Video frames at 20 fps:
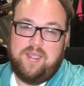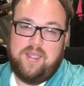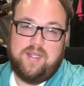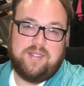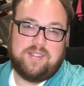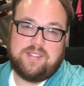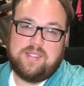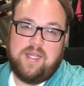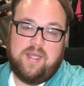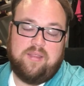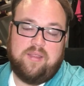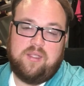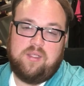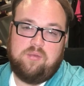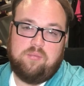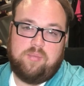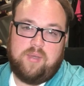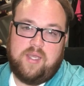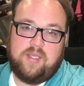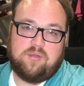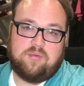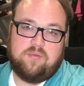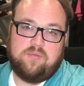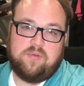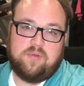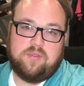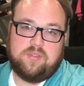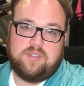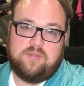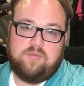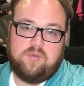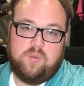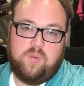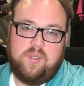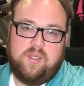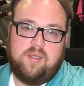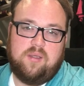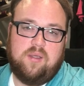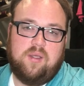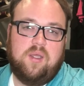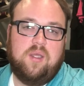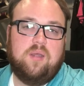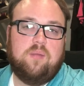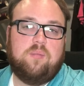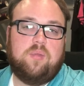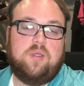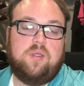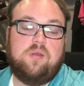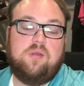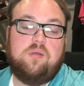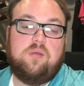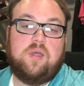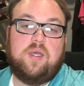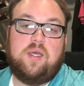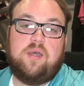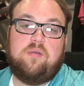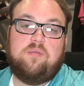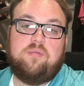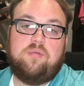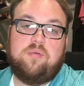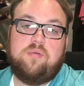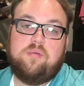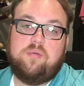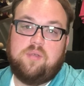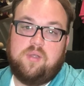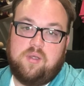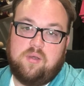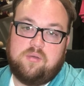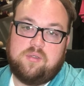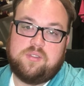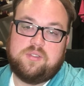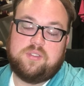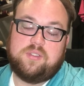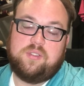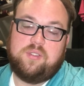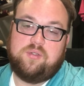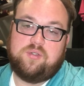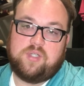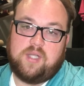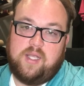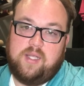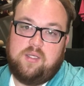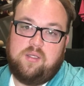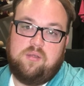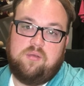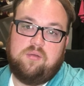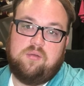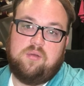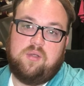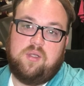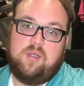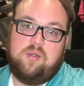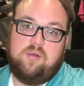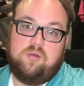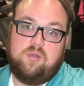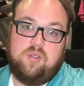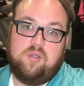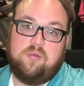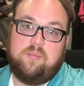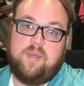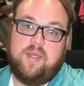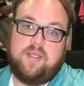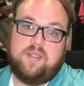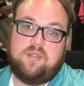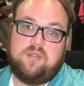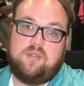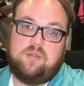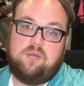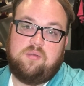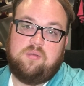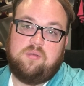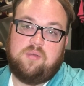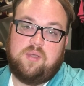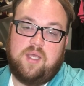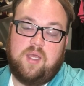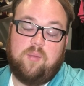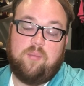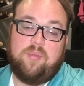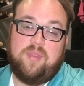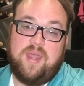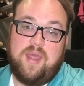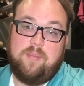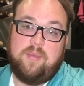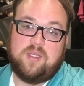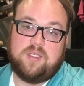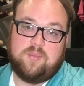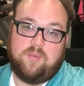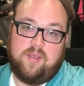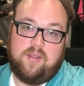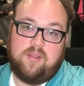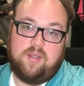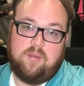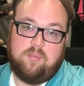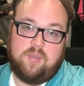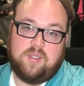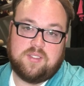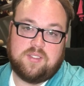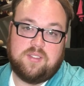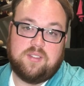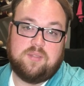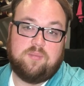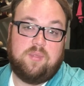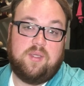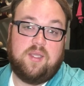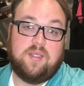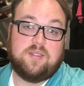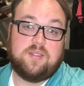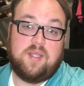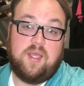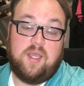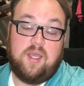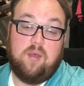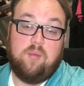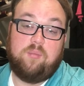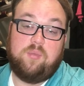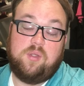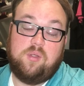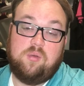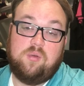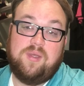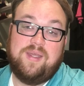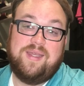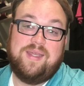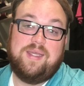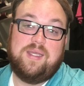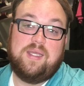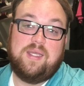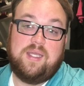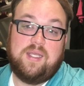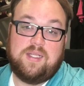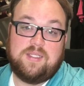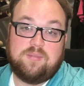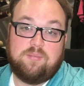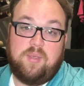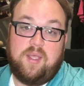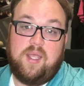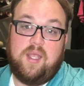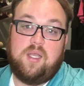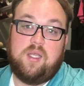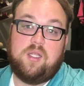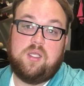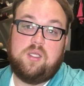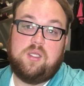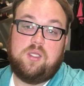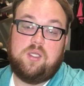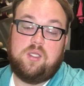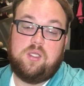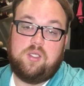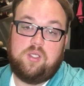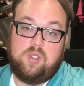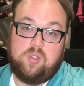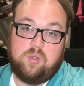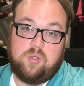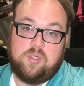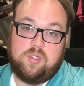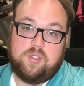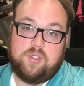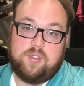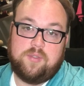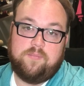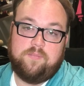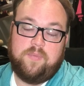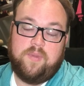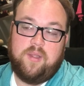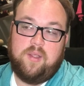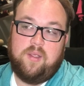And it's not that you pass referrals every week, but you do have goals, and you try to, and you do your best to help them expand their business because they help you expand yours.